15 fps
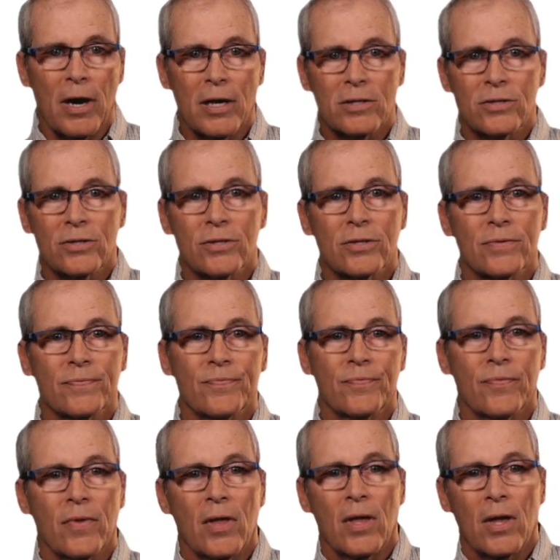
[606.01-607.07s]
boxes.
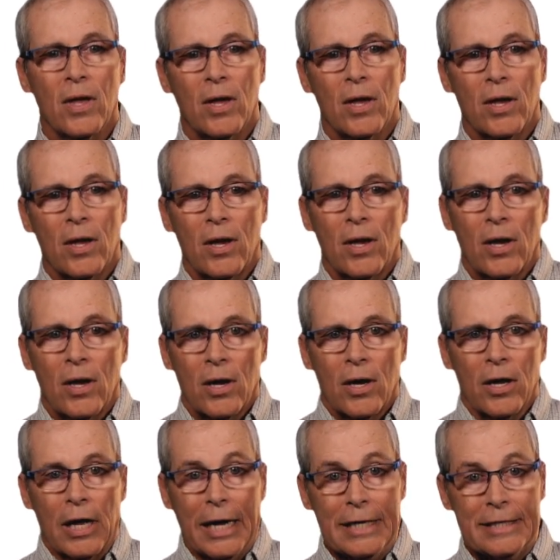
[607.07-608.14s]

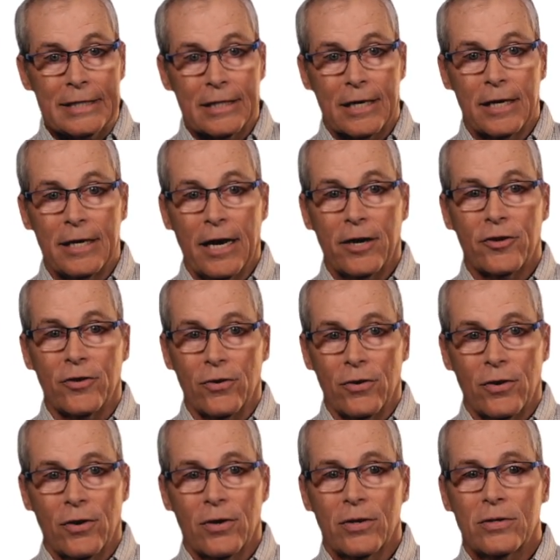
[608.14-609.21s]
That's the
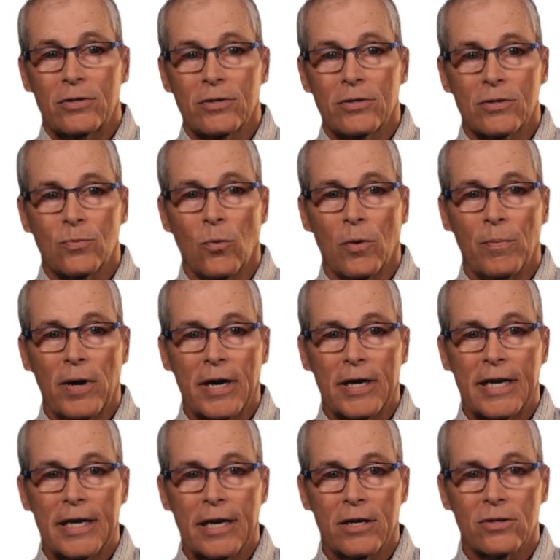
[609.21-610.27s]
connector. Just one
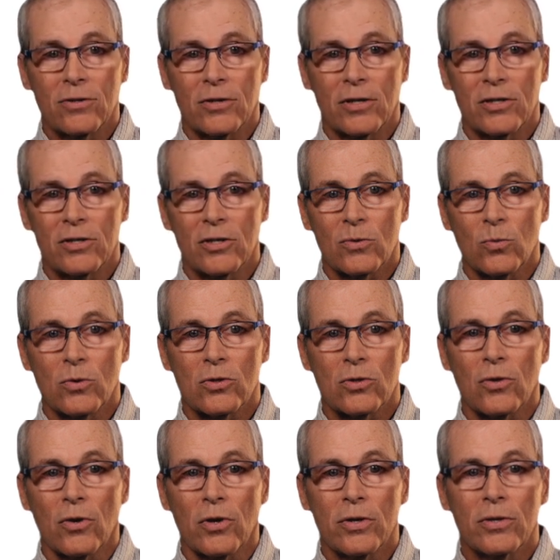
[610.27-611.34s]
bad connector gets this one
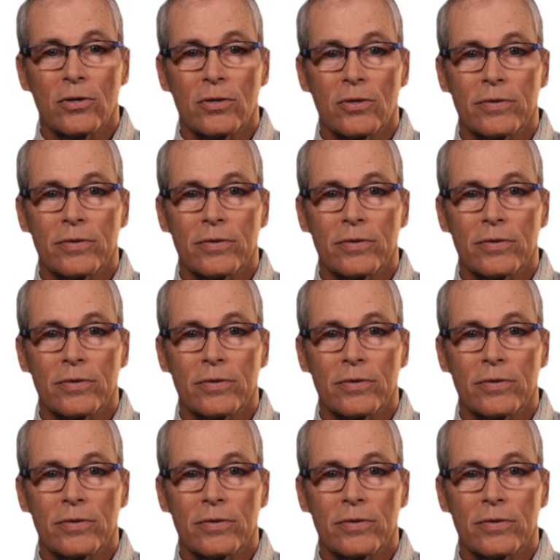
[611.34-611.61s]
started.